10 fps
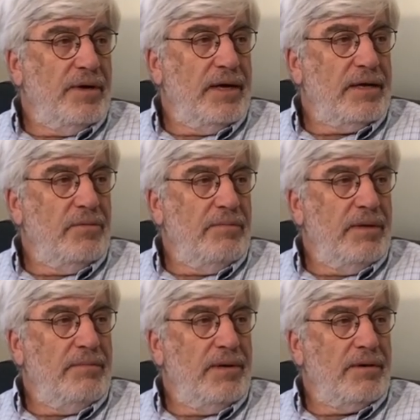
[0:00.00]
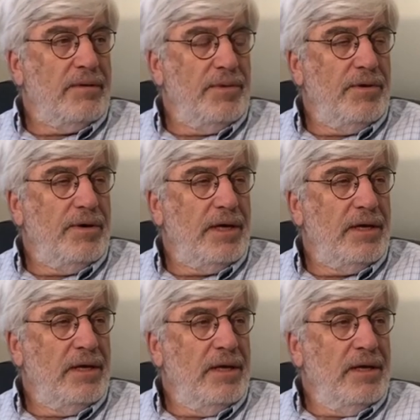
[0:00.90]
How can we be a better community?
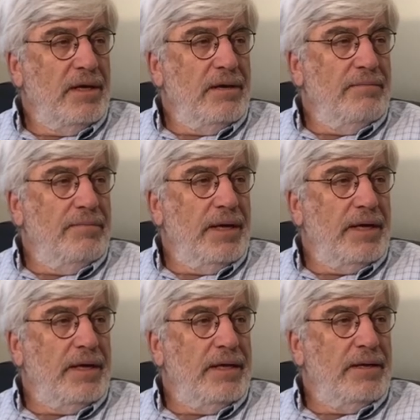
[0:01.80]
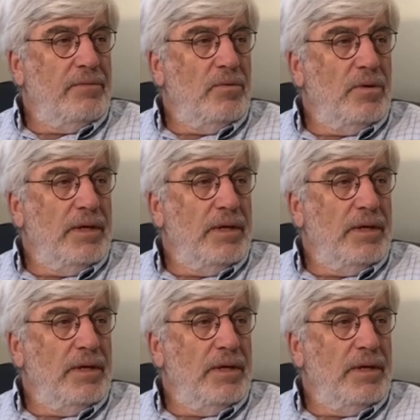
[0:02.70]
But it